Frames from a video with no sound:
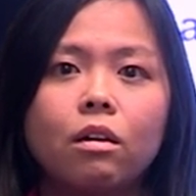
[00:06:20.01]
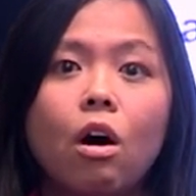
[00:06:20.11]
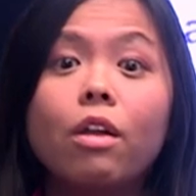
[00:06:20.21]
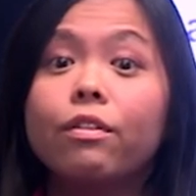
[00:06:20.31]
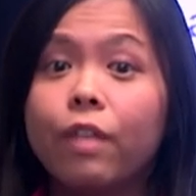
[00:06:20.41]

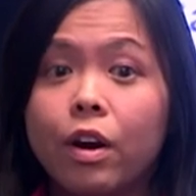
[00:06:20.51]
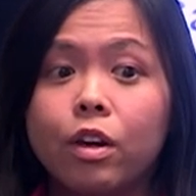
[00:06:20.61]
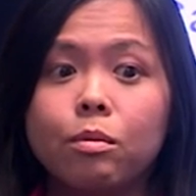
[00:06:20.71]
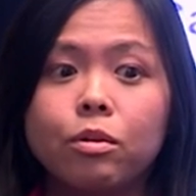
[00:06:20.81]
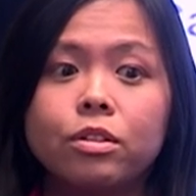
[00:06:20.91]
all the
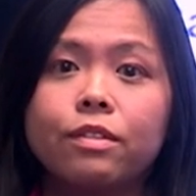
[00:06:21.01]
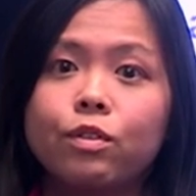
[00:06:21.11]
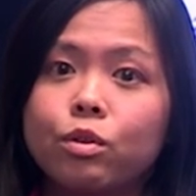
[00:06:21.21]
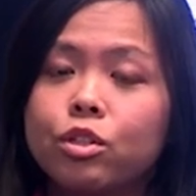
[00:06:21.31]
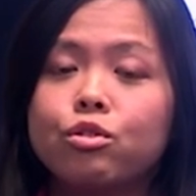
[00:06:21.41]
variables, if
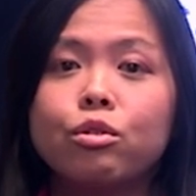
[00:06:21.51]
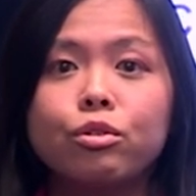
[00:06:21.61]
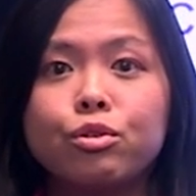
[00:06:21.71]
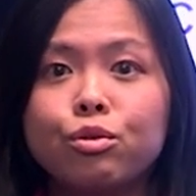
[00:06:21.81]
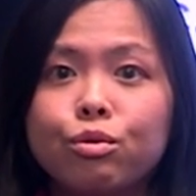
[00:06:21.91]
you control
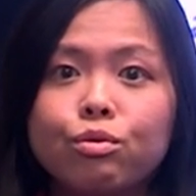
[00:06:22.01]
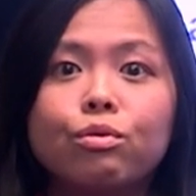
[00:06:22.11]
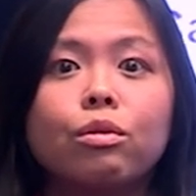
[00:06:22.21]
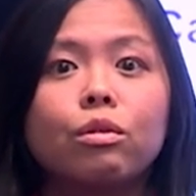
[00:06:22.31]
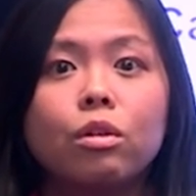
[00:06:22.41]
two
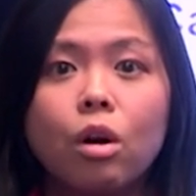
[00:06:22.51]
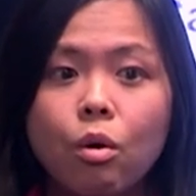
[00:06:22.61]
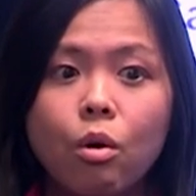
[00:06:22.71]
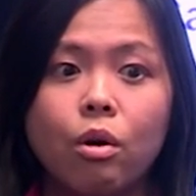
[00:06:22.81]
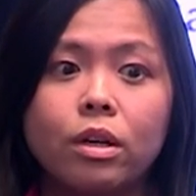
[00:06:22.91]

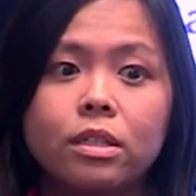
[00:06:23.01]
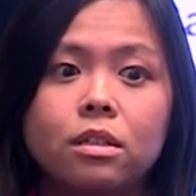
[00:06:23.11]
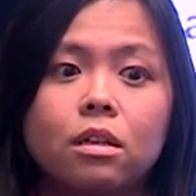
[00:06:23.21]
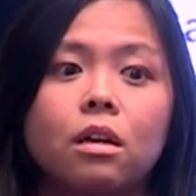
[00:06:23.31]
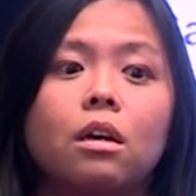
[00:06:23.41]

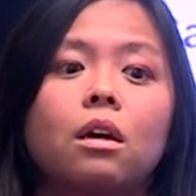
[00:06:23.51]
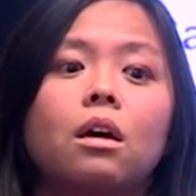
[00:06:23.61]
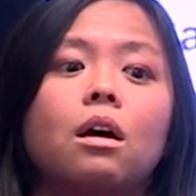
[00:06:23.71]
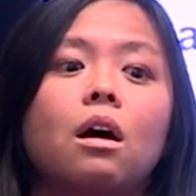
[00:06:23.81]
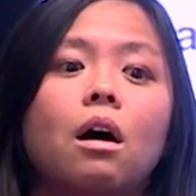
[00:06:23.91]
cohorts,
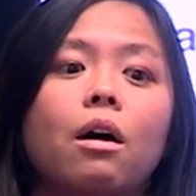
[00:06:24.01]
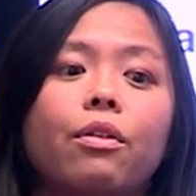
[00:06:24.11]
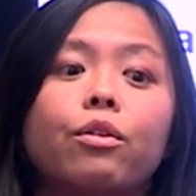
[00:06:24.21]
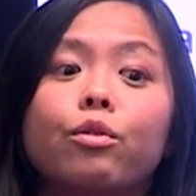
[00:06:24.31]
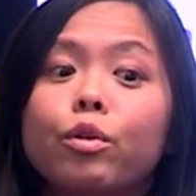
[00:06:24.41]
uh,
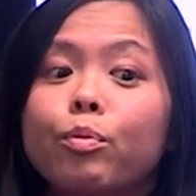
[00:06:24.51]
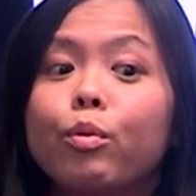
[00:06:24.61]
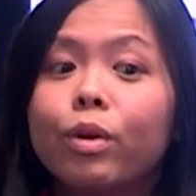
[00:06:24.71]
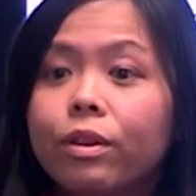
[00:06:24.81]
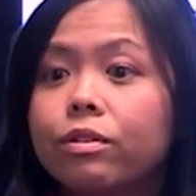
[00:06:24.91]
the group
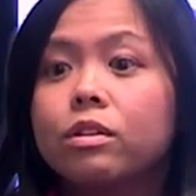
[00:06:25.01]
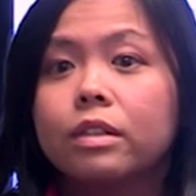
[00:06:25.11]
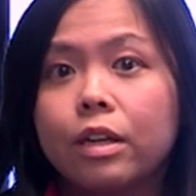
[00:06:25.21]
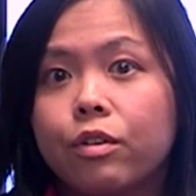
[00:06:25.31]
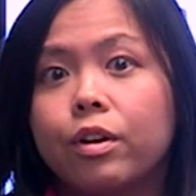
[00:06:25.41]
with
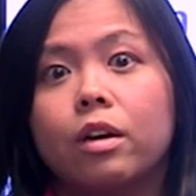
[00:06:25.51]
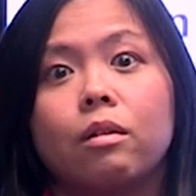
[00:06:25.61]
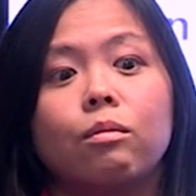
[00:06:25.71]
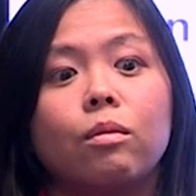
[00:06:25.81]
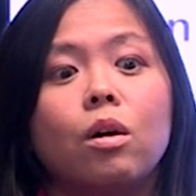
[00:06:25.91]

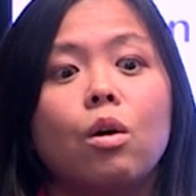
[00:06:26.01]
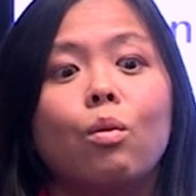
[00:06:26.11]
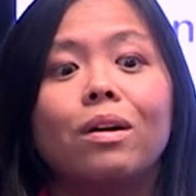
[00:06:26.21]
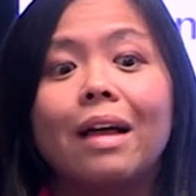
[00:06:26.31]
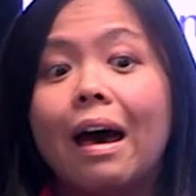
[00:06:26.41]
delirium
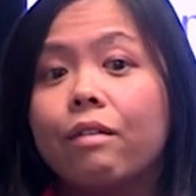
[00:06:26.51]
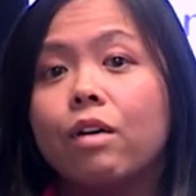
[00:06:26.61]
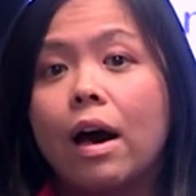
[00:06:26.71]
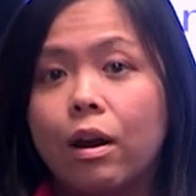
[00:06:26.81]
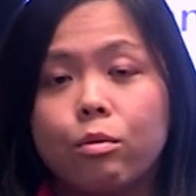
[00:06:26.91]
will have
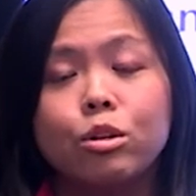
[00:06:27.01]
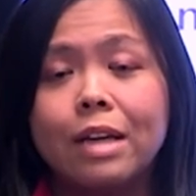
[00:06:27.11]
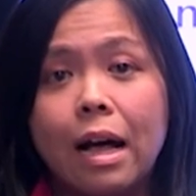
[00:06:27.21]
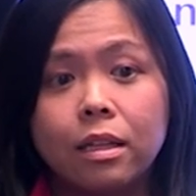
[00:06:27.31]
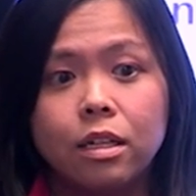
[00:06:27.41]
a higher
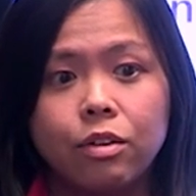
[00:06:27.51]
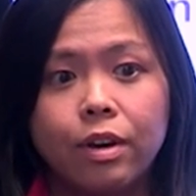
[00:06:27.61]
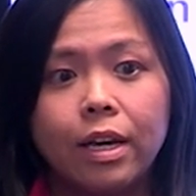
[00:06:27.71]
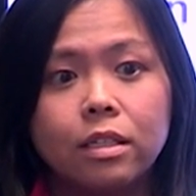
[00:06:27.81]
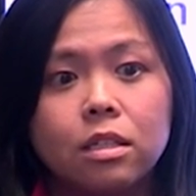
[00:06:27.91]
mortality
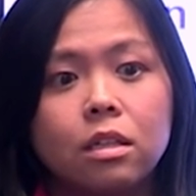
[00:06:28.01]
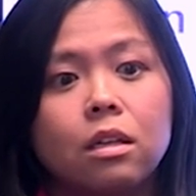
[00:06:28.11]
rate.